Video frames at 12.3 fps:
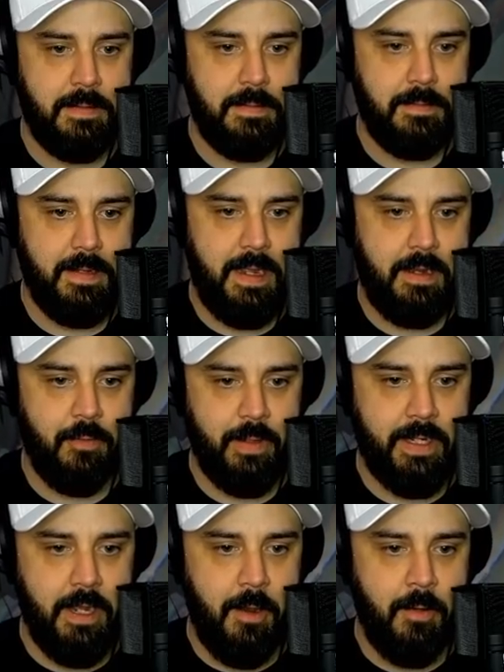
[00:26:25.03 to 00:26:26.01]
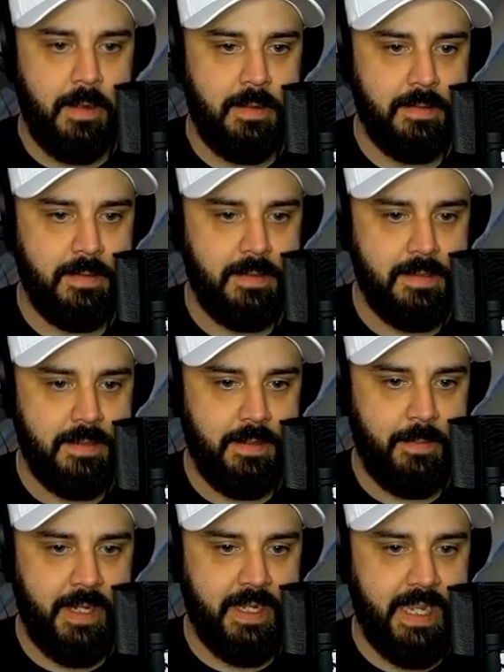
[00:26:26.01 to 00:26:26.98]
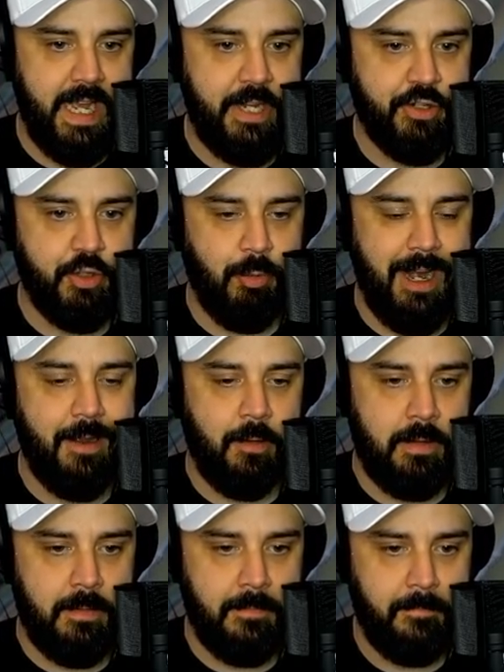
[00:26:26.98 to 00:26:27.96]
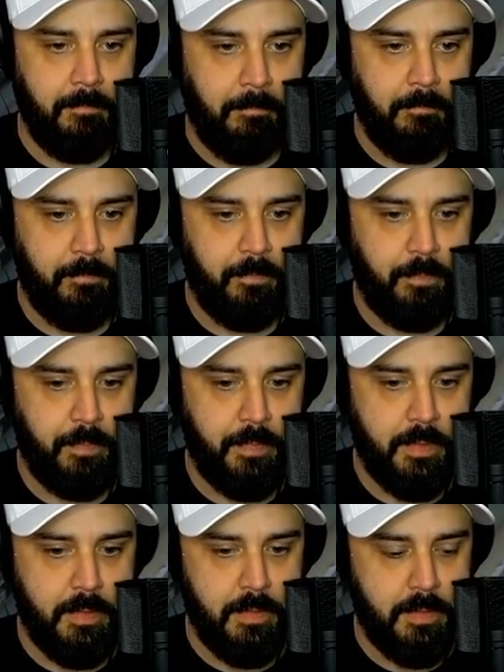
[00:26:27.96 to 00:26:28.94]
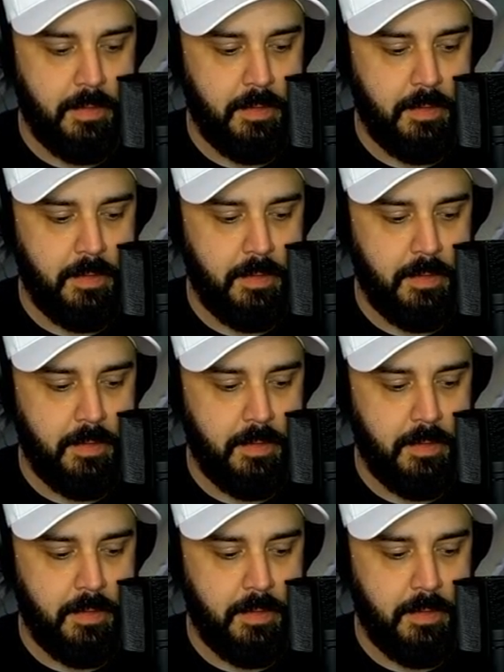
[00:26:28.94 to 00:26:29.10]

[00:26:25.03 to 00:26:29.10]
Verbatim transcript: Okay, here we go. I'm gonna engage the rail. All right.